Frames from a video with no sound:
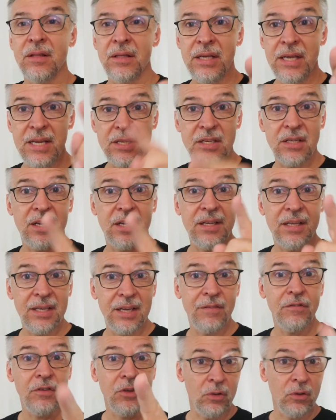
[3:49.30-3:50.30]
He's going to
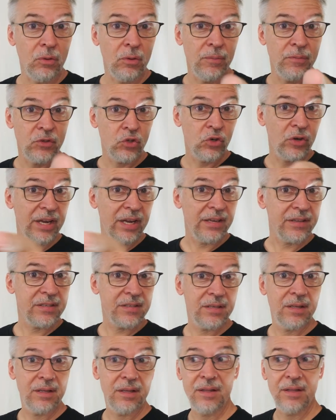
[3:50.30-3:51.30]
give you
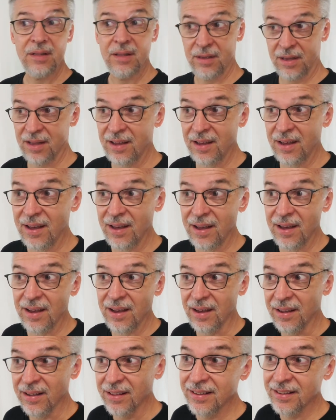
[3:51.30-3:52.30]
tricks.
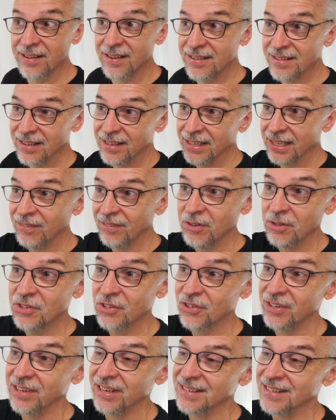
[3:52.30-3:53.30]
Ha! He's going to give you
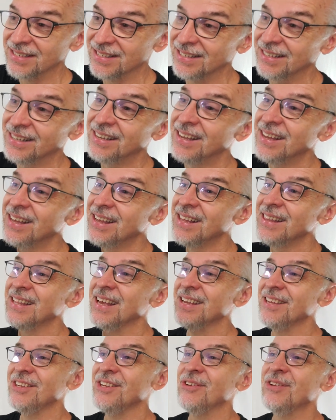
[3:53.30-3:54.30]
tricks
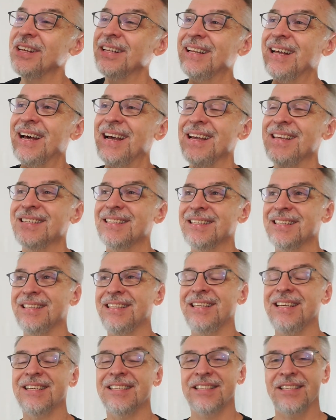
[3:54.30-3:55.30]
that utilize
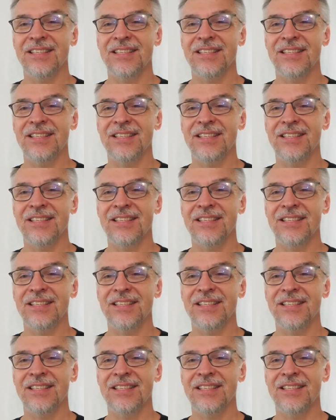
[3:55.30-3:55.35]
this